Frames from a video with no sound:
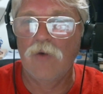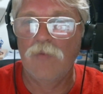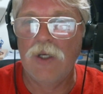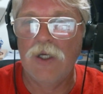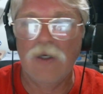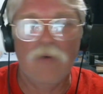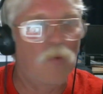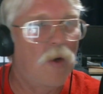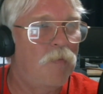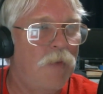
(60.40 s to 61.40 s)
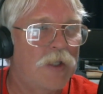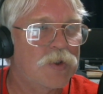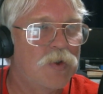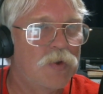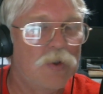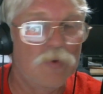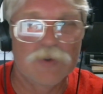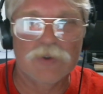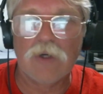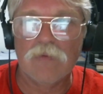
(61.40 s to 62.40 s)
Media, webmaster to
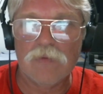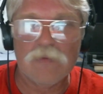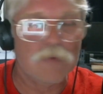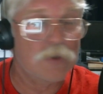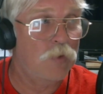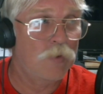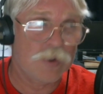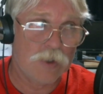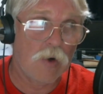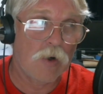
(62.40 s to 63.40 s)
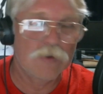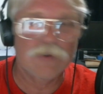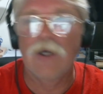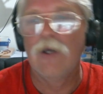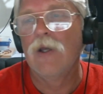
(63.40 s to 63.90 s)
the, to the stars.